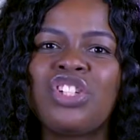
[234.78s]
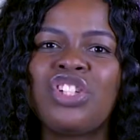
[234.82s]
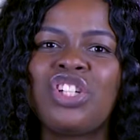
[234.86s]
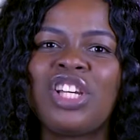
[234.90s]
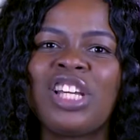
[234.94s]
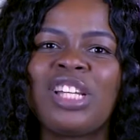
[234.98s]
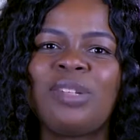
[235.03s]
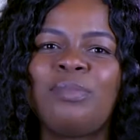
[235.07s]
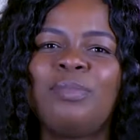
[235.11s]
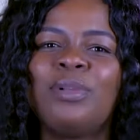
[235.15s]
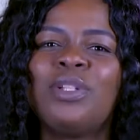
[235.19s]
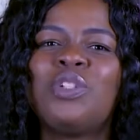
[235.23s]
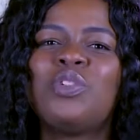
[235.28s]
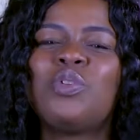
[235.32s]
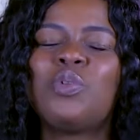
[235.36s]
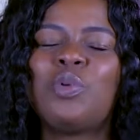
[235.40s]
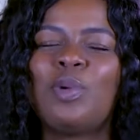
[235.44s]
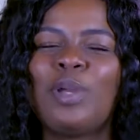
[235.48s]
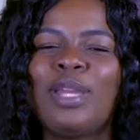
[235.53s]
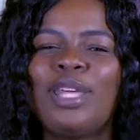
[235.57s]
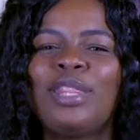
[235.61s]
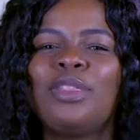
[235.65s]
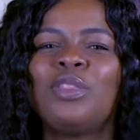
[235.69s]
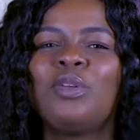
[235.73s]
shared
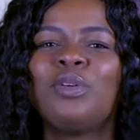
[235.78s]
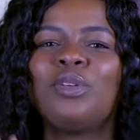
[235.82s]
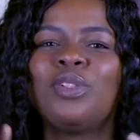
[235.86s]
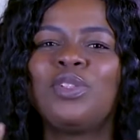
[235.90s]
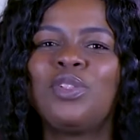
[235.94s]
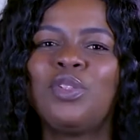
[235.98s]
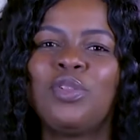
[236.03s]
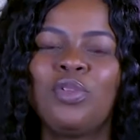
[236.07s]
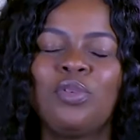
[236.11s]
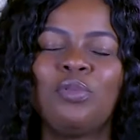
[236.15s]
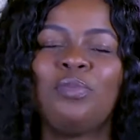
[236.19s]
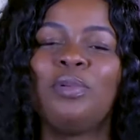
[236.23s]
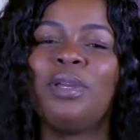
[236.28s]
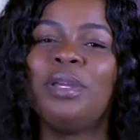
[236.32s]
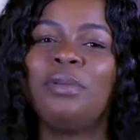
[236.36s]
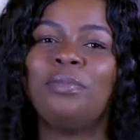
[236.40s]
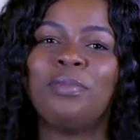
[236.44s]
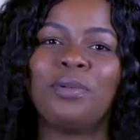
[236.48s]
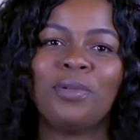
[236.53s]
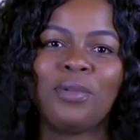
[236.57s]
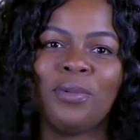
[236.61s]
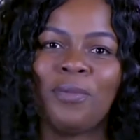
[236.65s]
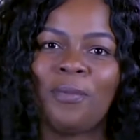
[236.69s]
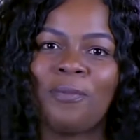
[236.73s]
between those two
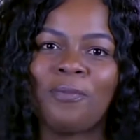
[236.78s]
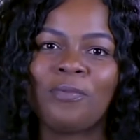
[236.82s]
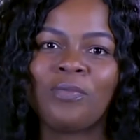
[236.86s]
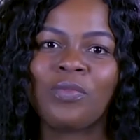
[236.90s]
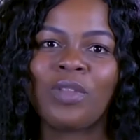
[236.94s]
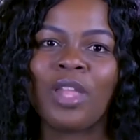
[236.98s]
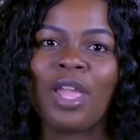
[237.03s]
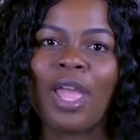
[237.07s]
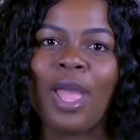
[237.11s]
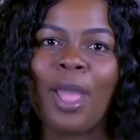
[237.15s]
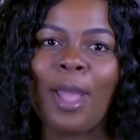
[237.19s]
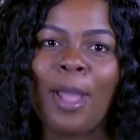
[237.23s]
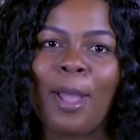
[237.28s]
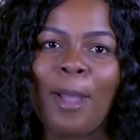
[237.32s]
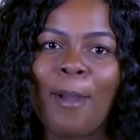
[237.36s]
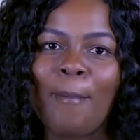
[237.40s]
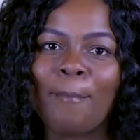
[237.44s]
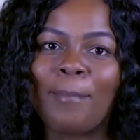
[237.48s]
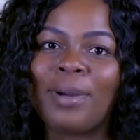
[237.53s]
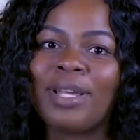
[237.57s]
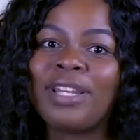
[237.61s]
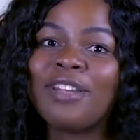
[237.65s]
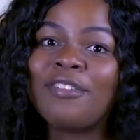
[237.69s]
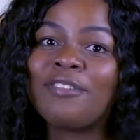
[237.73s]
people.
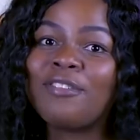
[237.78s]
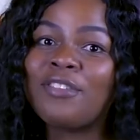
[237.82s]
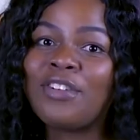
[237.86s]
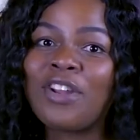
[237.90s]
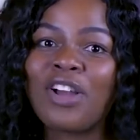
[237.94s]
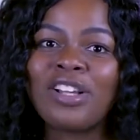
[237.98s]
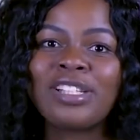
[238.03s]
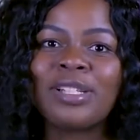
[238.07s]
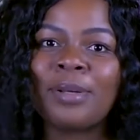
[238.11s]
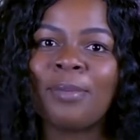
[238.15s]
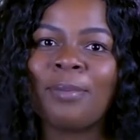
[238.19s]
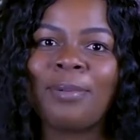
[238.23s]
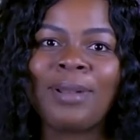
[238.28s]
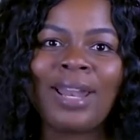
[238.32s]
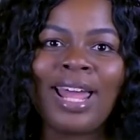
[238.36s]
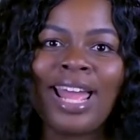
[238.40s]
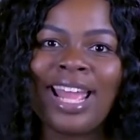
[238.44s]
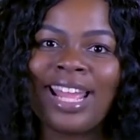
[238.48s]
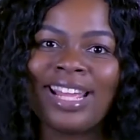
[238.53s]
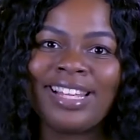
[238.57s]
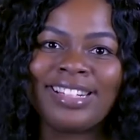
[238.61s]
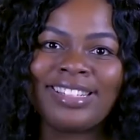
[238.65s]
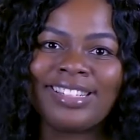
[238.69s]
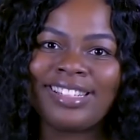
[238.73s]
But if not
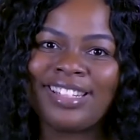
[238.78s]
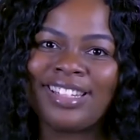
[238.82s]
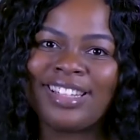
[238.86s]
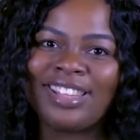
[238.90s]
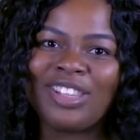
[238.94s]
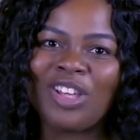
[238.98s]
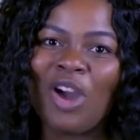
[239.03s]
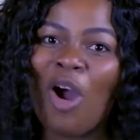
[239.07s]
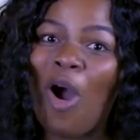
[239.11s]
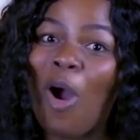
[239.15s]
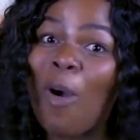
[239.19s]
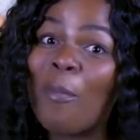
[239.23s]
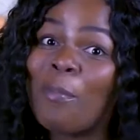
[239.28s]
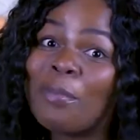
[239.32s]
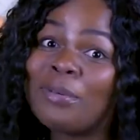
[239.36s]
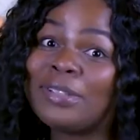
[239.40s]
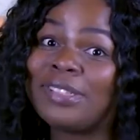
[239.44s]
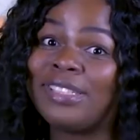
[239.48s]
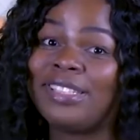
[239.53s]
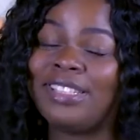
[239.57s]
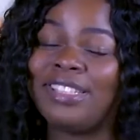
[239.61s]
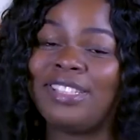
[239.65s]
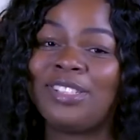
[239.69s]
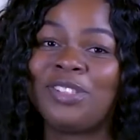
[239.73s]
applied, the
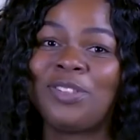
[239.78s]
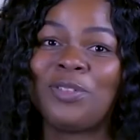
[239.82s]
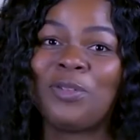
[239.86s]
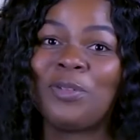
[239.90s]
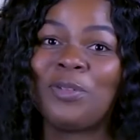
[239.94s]
opposite is